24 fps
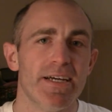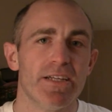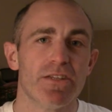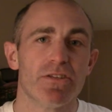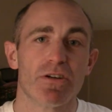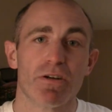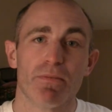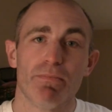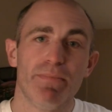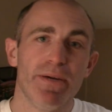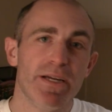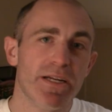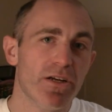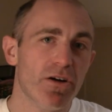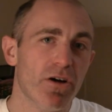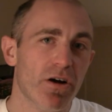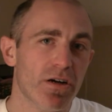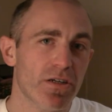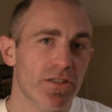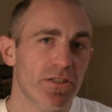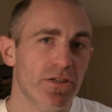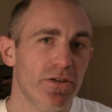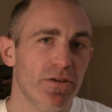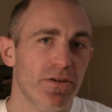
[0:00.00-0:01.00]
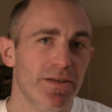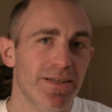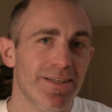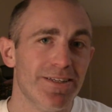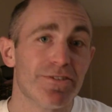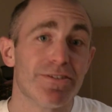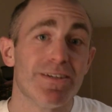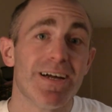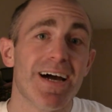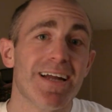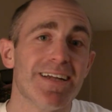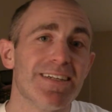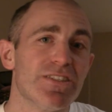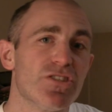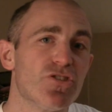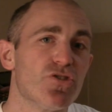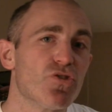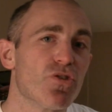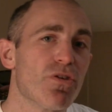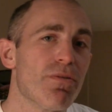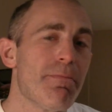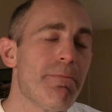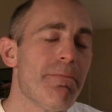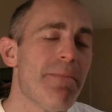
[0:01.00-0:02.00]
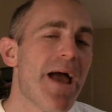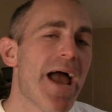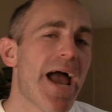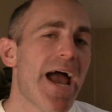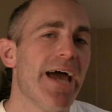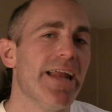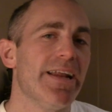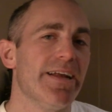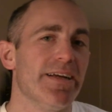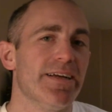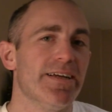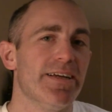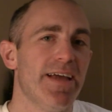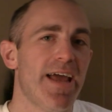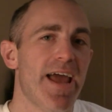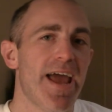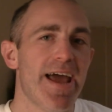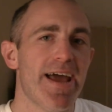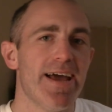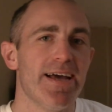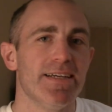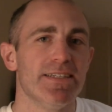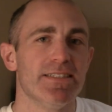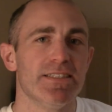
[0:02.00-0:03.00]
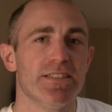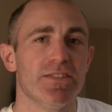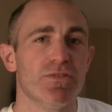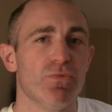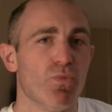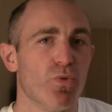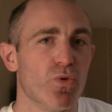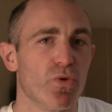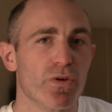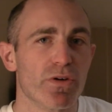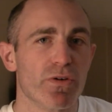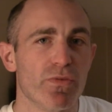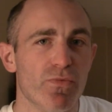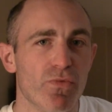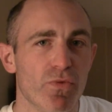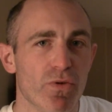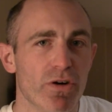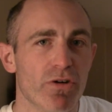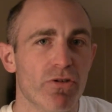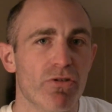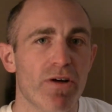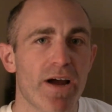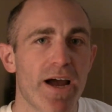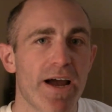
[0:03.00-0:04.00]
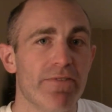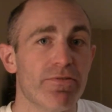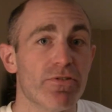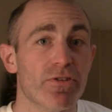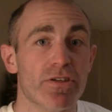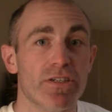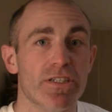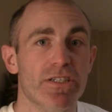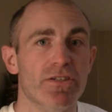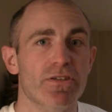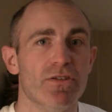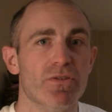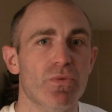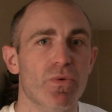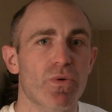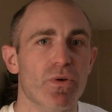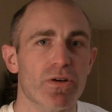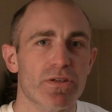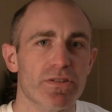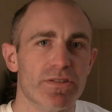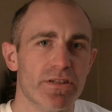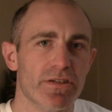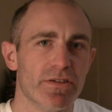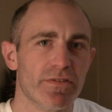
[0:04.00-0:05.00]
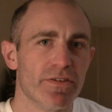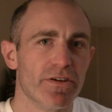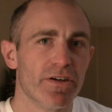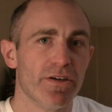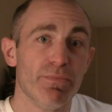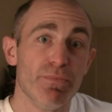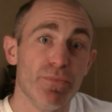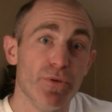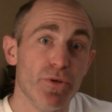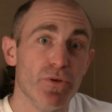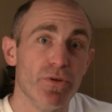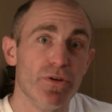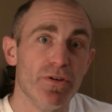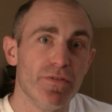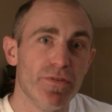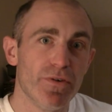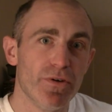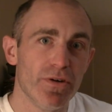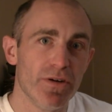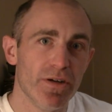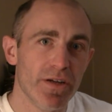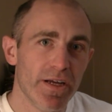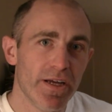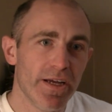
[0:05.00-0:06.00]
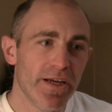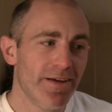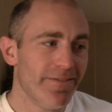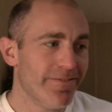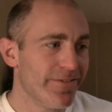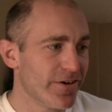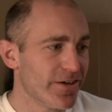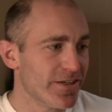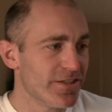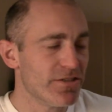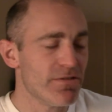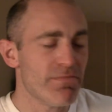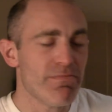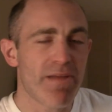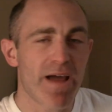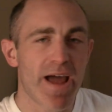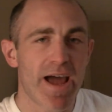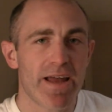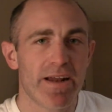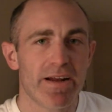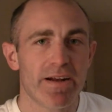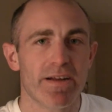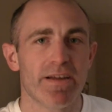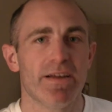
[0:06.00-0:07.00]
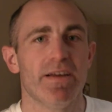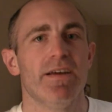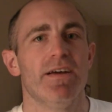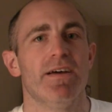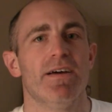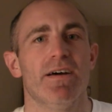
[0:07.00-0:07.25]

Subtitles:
They're a bit cartoony. They're not as dramatic as World of Warcraft or Guild Wars that are very beautiful, very dramatic.